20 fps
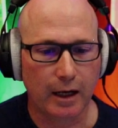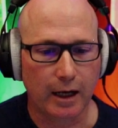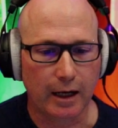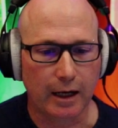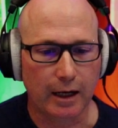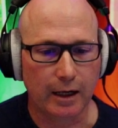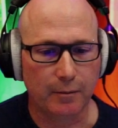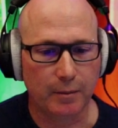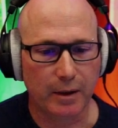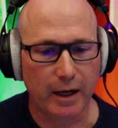
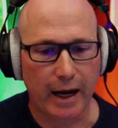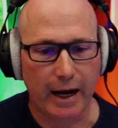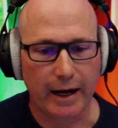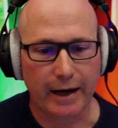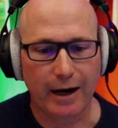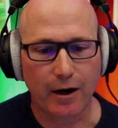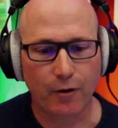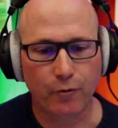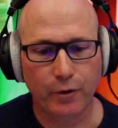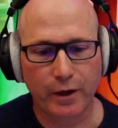And
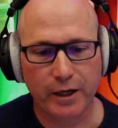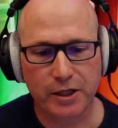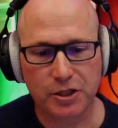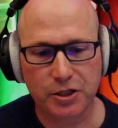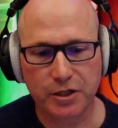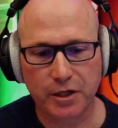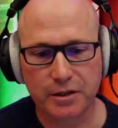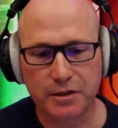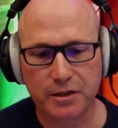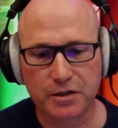our
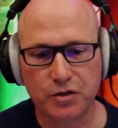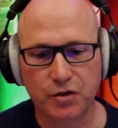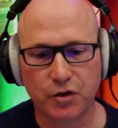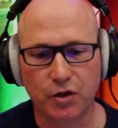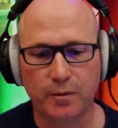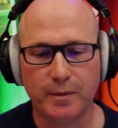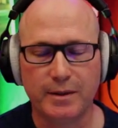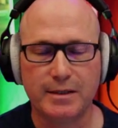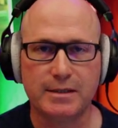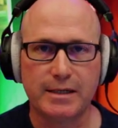ratio
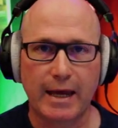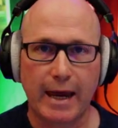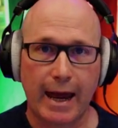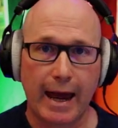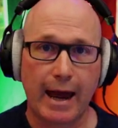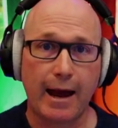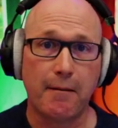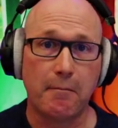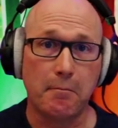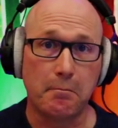determines how